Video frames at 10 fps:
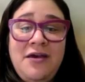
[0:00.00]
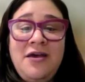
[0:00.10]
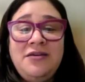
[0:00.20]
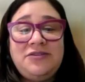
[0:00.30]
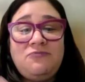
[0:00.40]

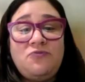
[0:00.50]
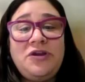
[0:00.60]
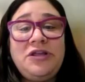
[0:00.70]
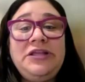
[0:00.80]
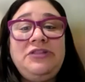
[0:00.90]
So
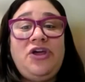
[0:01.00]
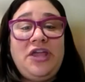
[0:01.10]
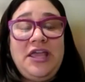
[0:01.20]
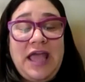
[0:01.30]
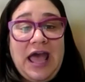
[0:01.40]
really
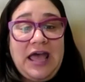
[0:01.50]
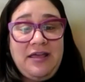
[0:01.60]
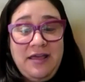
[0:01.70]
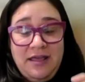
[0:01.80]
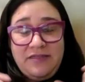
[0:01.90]
looking at
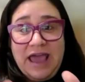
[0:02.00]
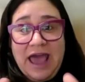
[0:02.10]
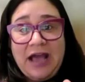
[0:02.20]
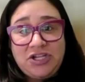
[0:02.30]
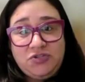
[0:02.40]
the
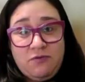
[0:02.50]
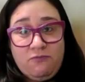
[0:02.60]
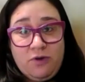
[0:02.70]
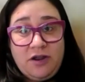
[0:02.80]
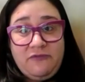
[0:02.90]
actual
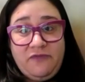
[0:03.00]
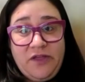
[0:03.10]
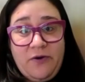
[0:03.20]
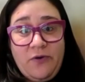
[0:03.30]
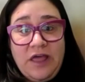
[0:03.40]

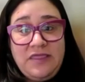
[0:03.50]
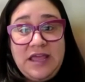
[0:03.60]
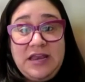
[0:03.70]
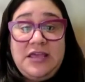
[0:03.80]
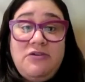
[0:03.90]
workflow, and
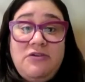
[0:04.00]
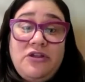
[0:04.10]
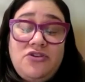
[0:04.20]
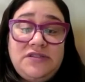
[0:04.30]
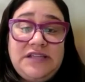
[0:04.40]
then you
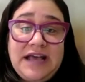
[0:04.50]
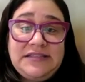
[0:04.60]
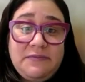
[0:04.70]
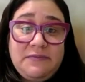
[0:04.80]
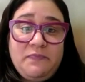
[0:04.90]
can use it
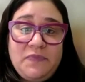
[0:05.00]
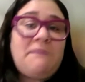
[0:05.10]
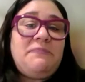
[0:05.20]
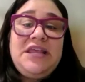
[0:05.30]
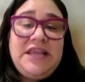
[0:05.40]
as a
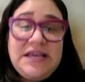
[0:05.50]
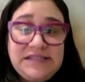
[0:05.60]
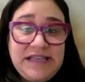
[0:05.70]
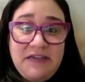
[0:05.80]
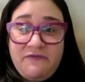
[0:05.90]

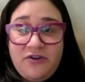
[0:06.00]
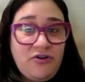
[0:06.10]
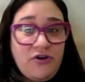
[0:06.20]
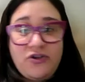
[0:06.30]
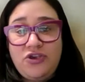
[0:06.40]
PDSA for
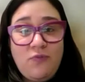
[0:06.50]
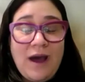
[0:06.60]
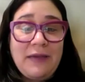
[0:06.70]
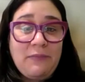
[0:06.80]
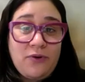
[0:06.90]
your
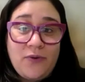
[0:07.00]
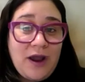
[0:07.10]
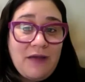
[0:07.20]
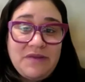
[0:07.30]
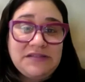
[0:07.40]
QI
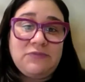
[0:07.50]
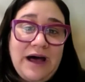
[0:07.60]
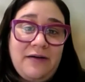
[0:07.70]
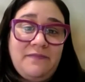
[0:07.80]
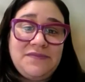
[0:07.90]
program as
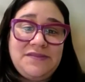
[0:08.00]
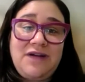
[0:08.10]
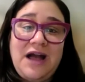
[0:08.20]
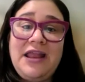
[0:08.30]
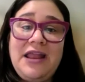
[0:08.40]
well. So
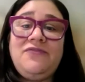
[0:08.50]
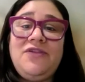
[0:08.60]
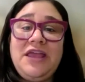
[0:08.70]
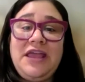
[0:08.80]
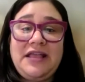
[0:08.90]
kind of
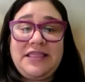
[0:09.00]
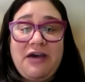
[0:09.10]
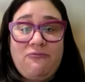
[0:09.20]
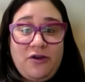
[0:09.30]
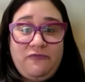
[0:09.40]
looking at
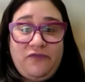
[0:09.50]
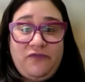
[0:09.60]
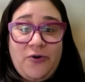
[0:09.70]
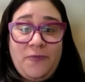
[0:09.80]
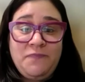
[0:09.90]
that
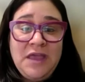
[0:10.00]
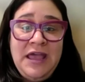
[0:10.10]
workflow.